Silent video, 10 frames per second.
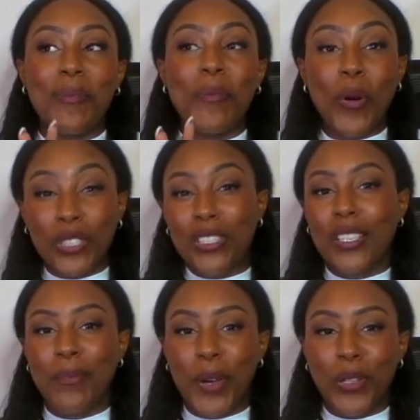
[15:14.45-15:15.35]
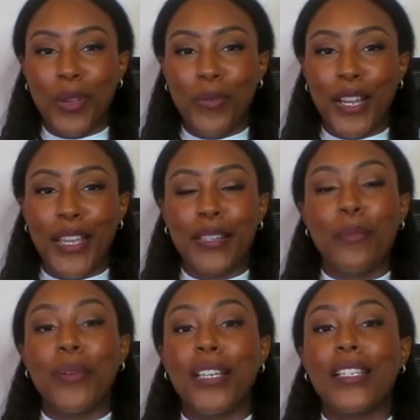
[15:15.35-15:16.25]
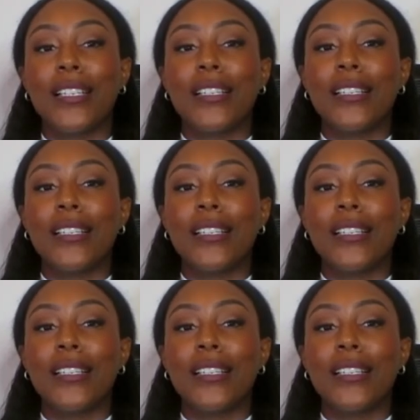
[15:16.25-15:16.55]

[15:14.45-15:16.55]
mostly a BOLO brand, but